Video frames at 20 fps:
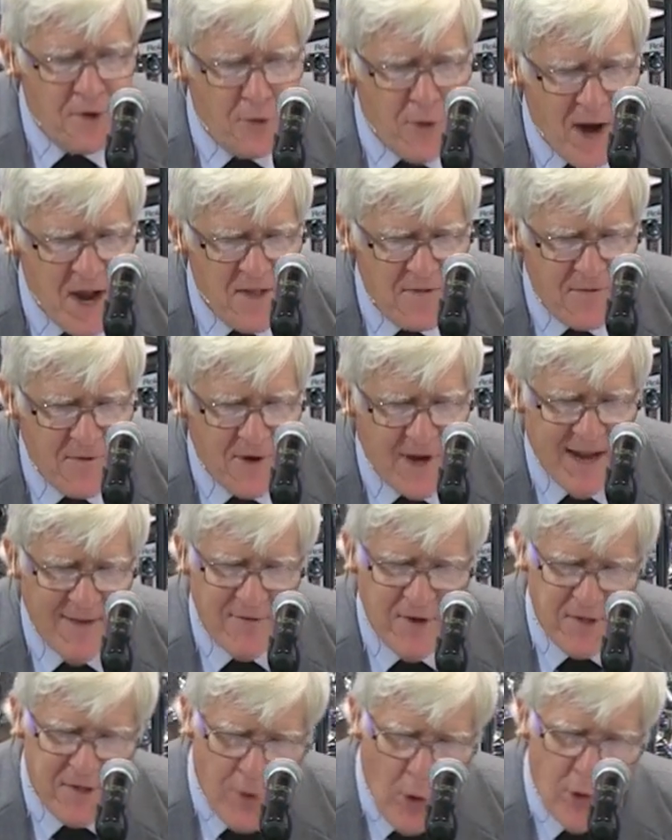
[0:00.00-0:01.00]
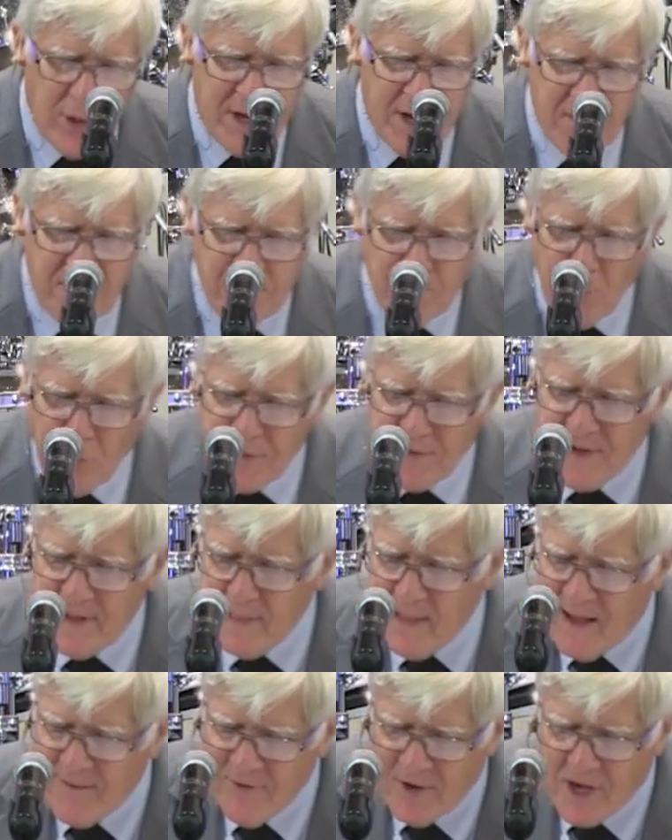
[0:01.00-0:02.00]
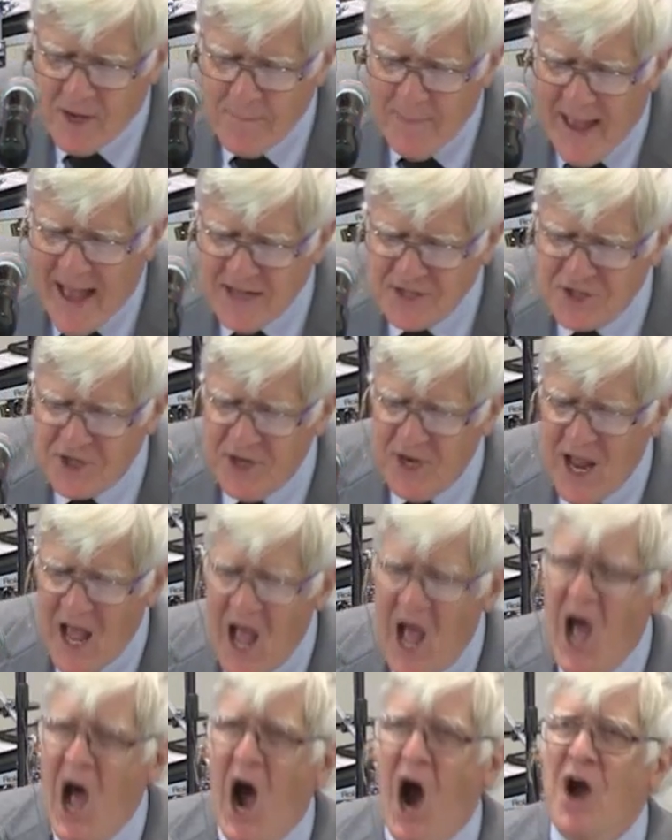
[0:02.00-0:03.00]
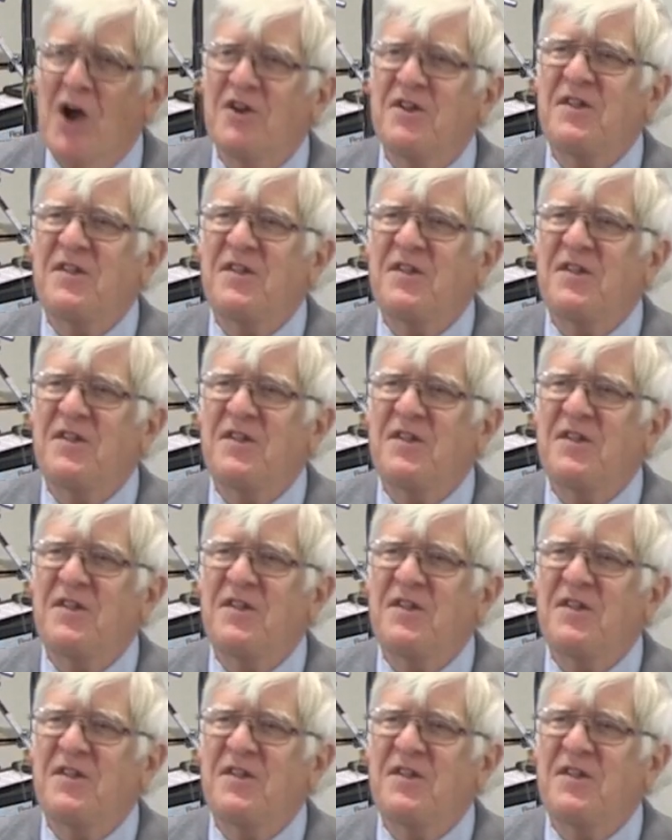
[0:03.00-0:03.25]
grace, forgiveness, holiness, mercy, love, and compassion are